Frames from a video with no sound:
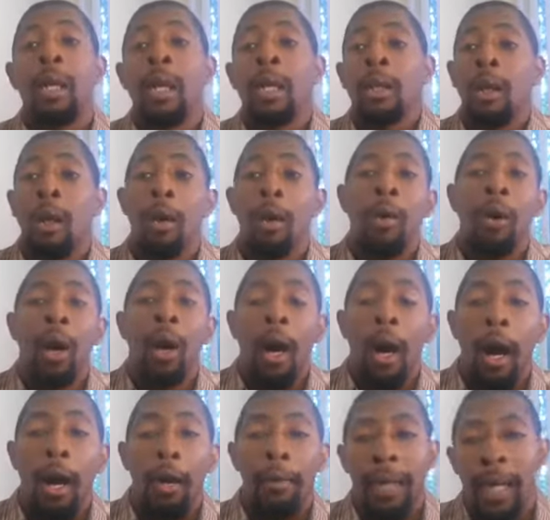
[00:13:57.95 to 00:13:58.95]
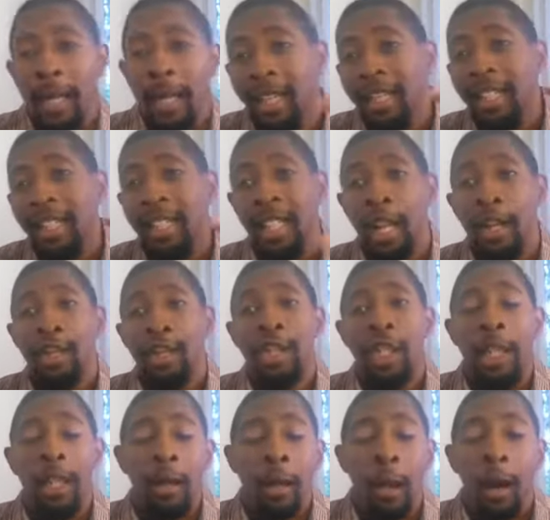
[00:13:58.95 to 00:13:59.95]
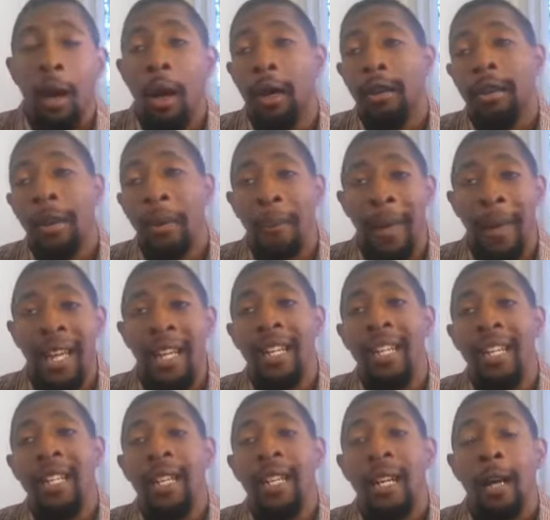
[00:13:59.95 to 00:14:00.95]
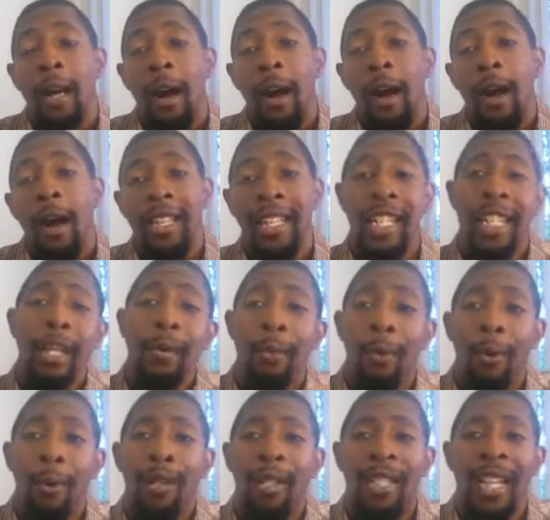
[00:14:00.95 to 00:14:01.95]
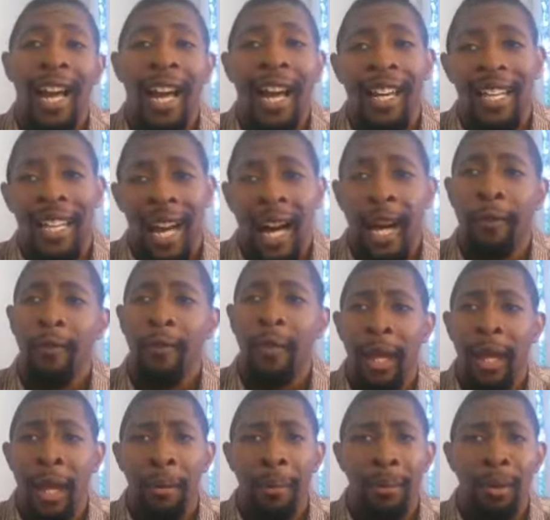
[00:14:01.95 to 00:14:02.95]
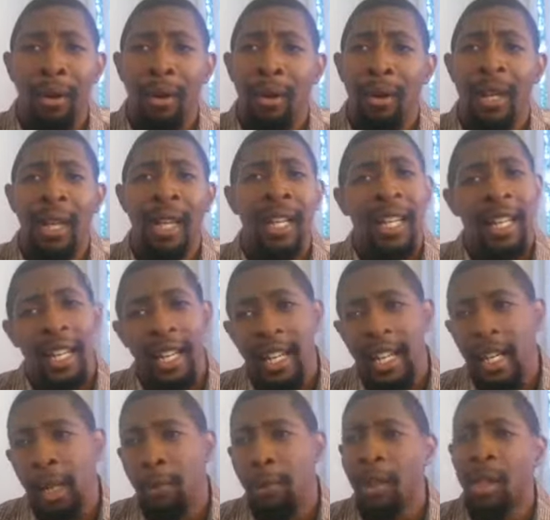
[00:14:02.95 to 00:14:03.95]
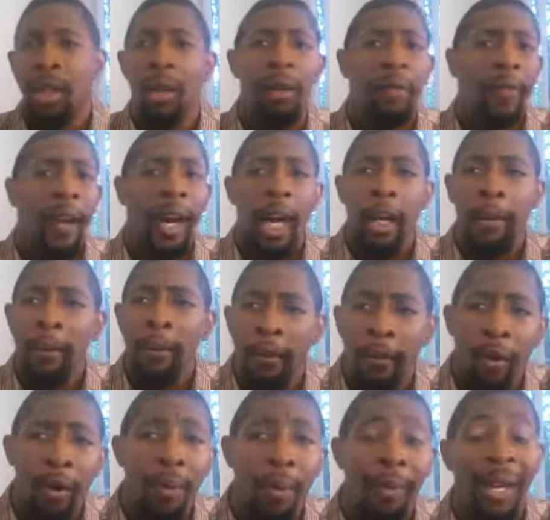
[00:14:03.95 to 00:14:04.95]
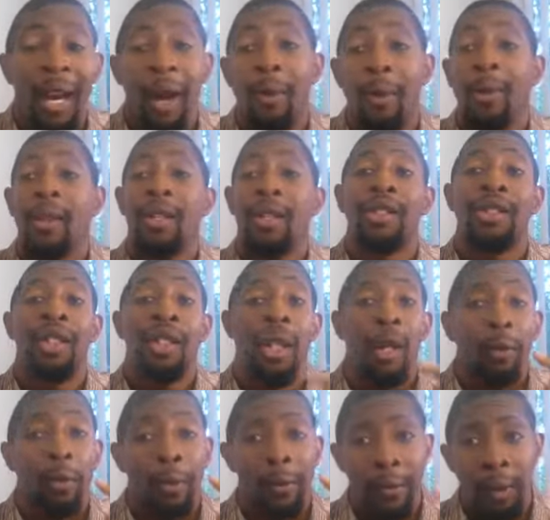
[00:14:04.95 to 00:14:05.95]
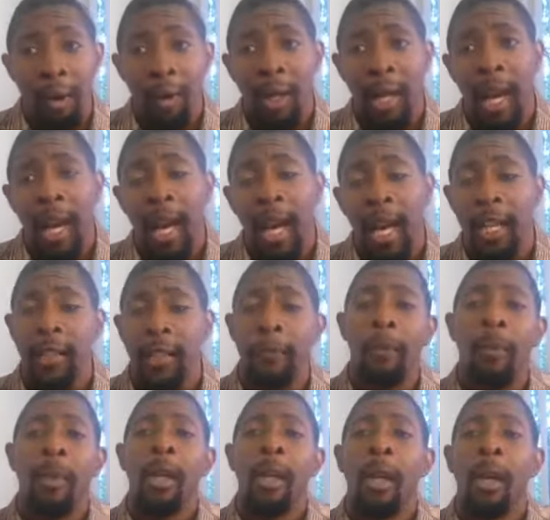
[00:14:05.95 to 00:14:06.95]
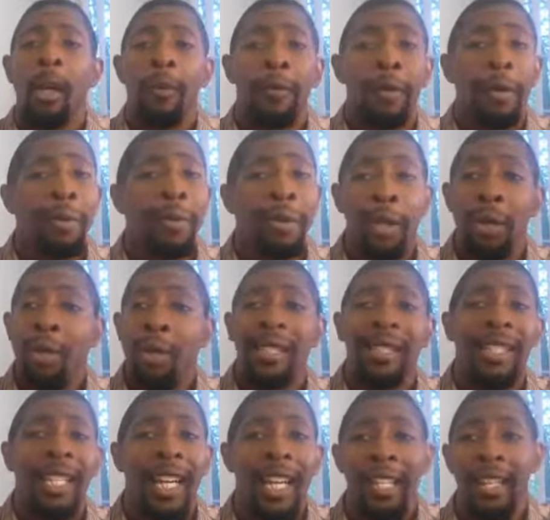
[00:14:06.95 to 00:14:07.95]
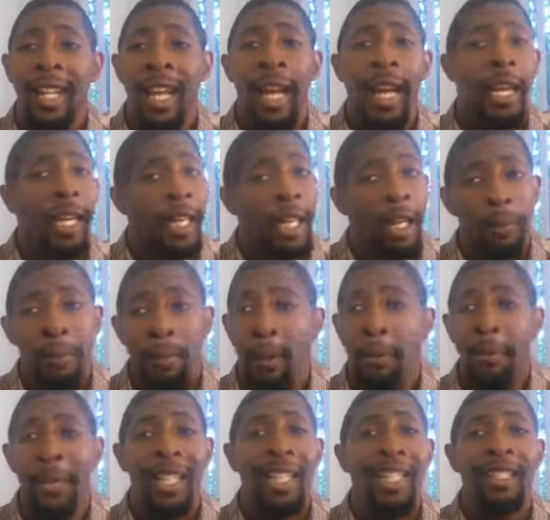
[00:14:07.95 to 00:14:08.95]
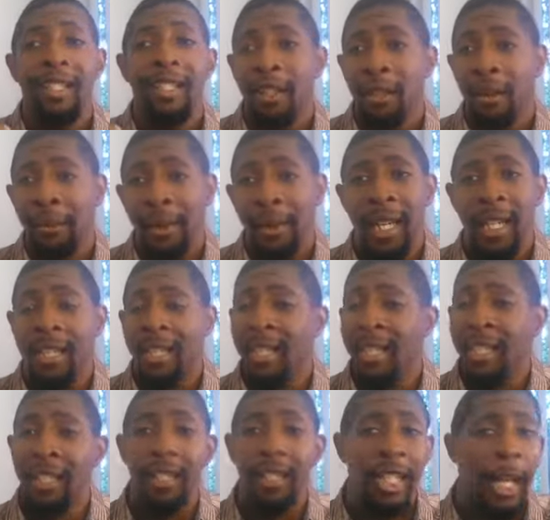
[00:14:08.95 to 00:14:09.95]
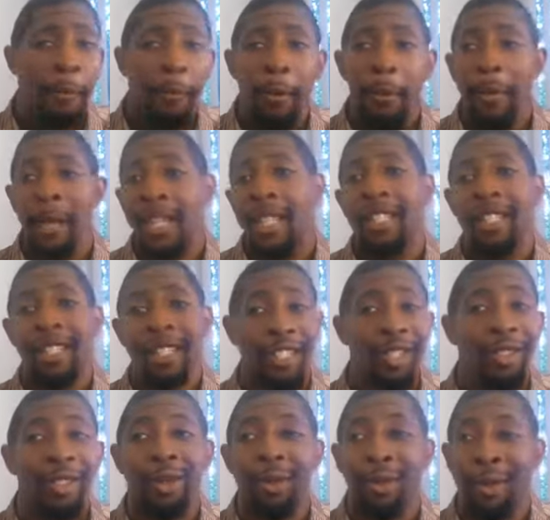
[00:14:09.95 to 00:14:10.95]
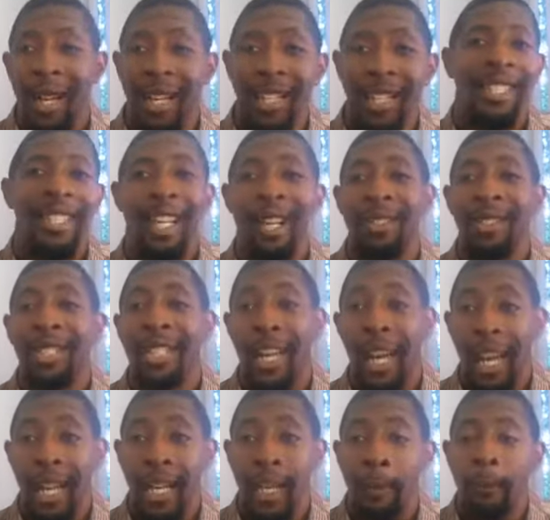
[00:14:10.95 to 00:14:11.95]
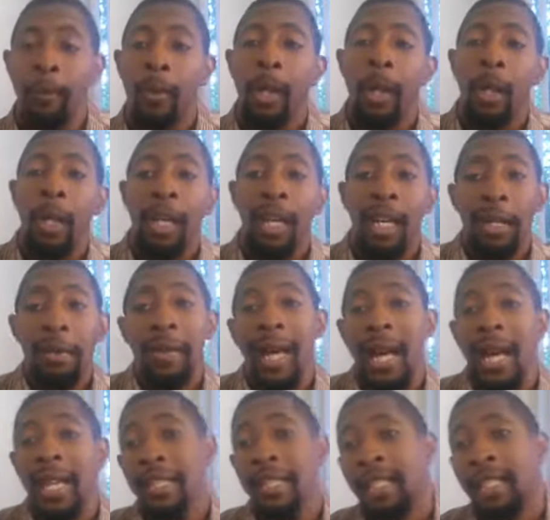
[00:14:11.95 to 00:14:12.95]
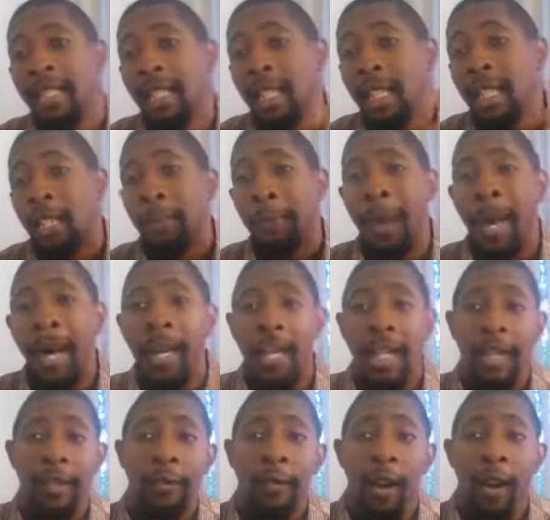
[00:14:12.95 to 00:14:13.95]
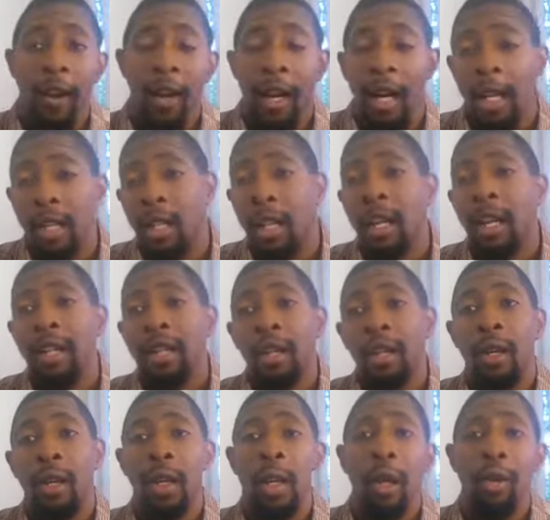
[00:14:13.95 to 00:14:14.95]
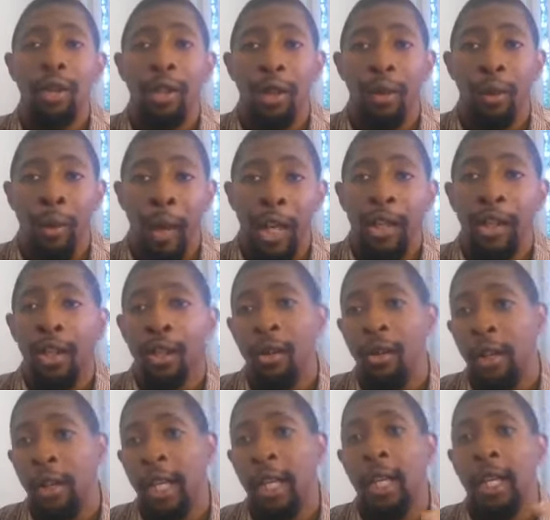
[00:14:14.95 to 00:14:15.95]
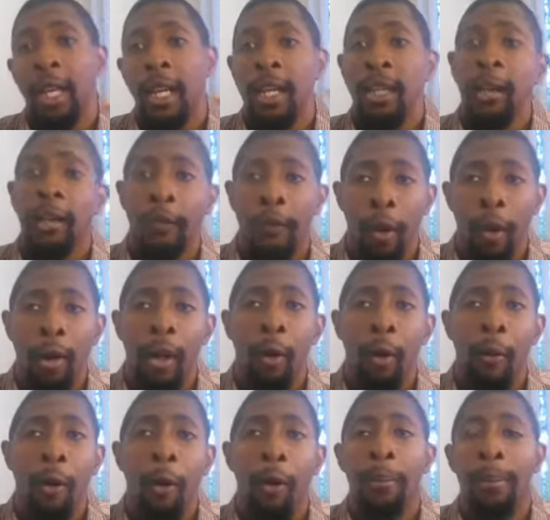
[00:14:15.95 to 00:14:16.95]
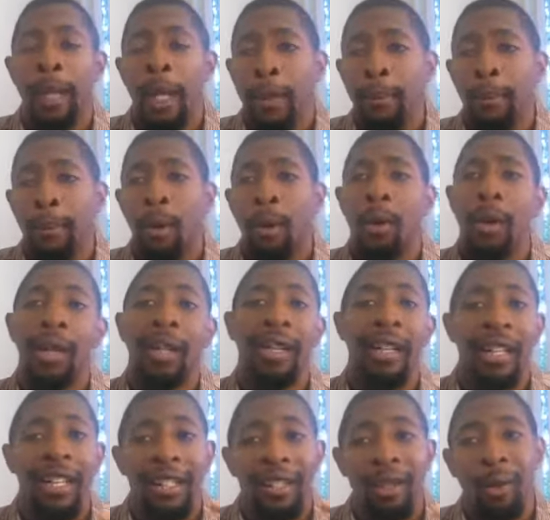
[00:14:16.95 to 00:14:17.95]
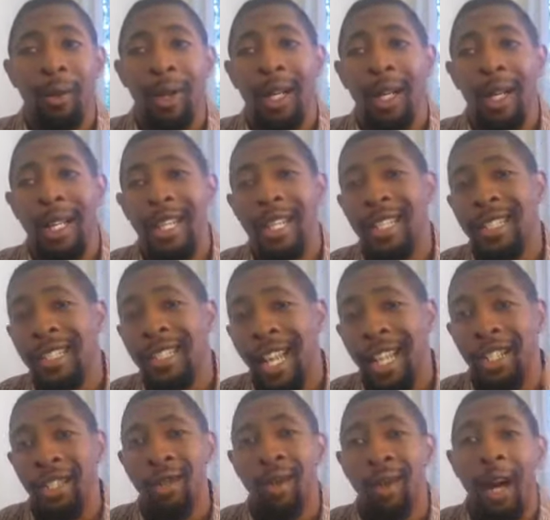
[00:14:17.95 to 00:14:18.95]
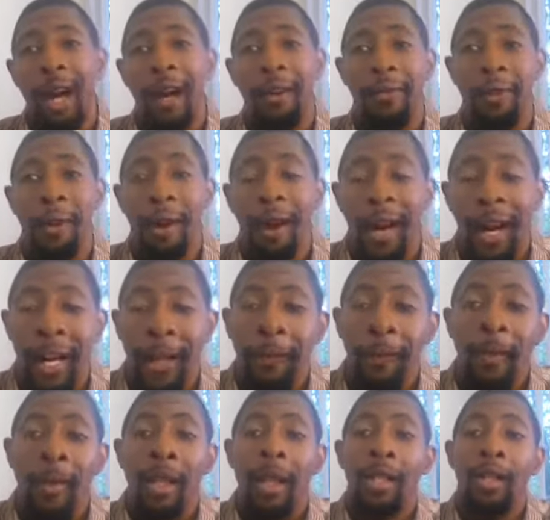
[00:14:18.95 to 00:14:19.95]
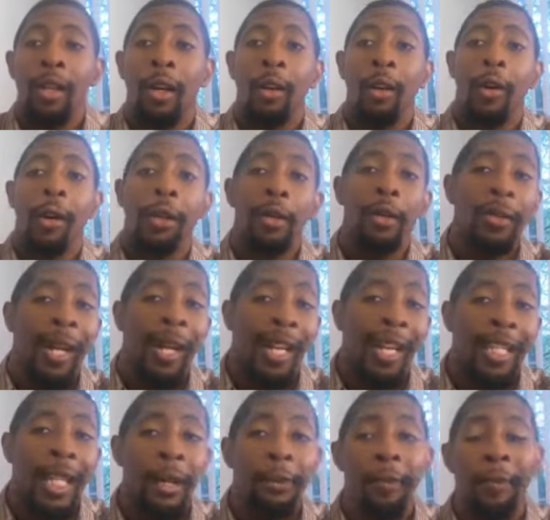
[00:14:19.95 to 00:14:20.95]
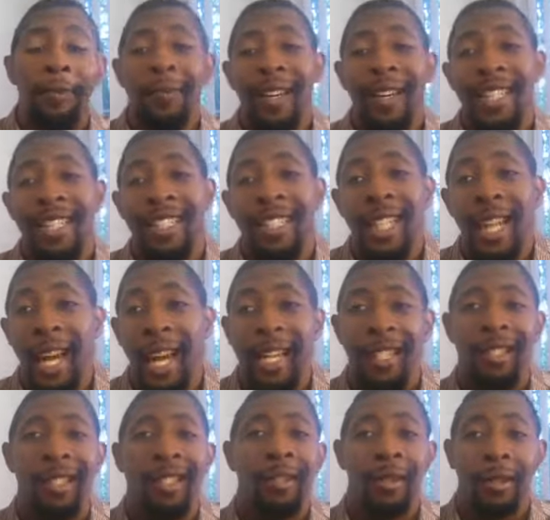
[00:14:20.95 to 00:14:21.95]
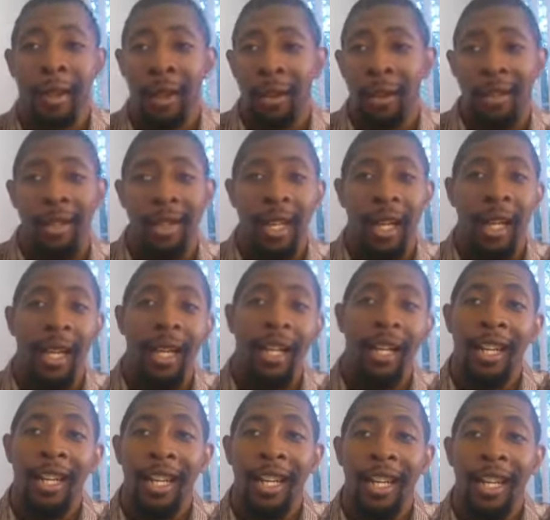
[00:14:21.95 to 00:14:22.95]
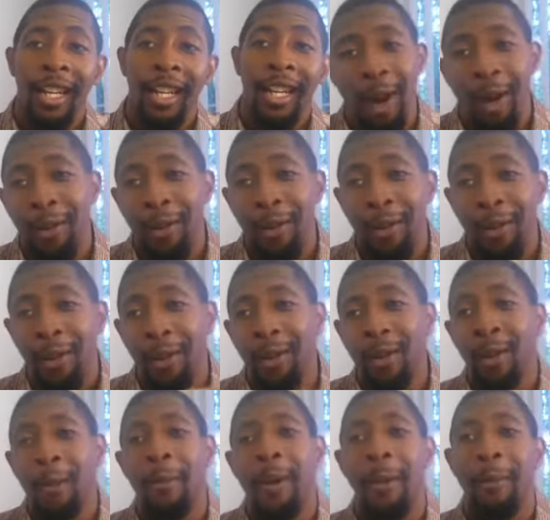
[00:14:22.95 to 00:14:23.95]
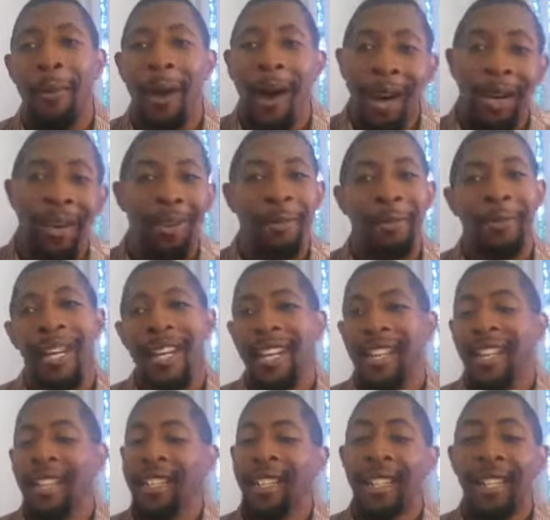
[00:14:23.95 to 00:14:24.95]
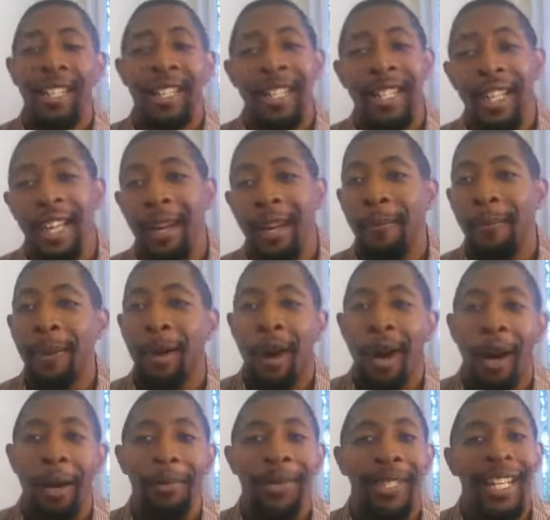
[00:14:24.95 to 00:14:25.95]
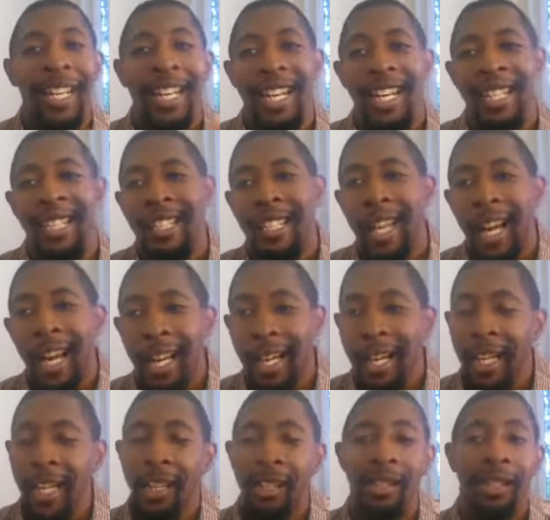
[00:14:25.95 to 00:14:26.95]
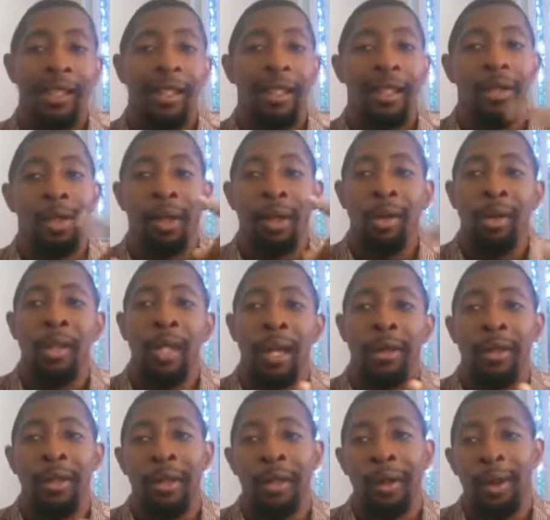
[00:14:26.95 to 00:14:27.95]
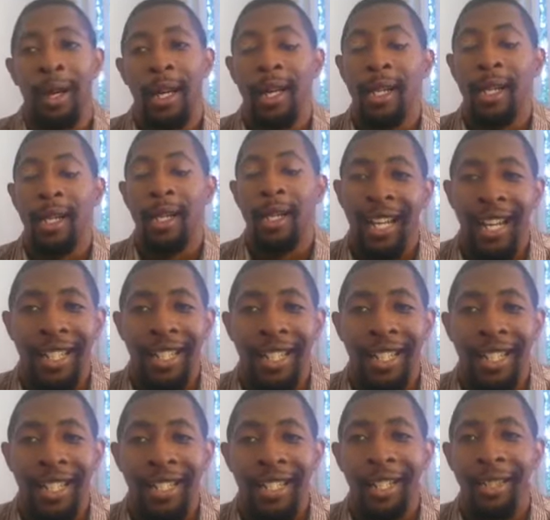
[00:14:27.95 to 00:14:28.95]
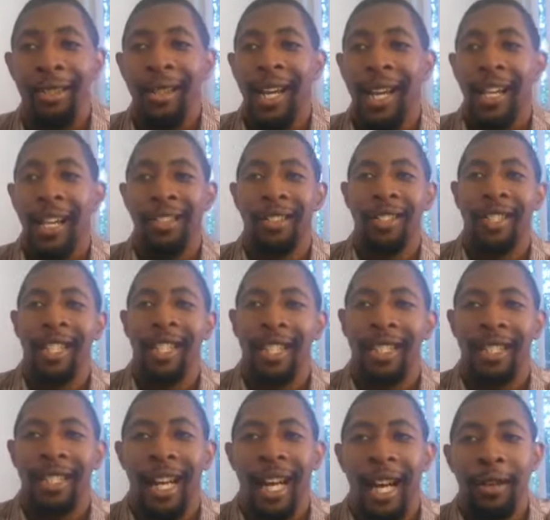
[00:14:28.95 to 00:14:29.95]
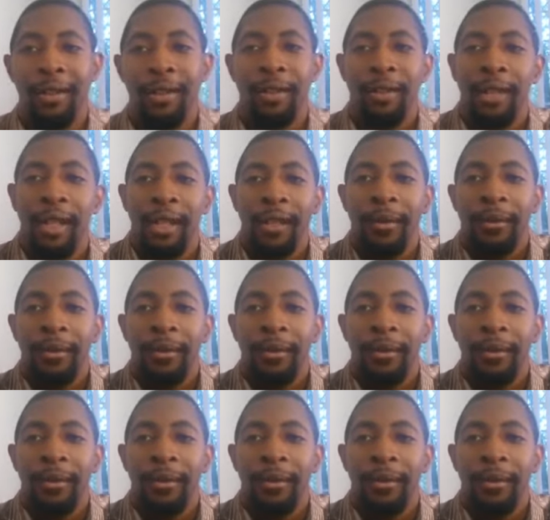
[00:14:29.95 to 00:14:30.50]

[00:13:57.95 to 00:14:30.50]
So that in a nutshell are the main key points that I got from book, and it was so valuable for me. I wanted to share it with you guys. Hopefully you can take that, implement into your business, implement into your direct sales game, and you guys can see a spike as far as your closing ratio and converting more people into what it is that you offer, all right? So you guys have a fantastic Thursday, and you already know my motto, man. Get pumped, get excited, do something great. And I'll see you guys on the next live stream.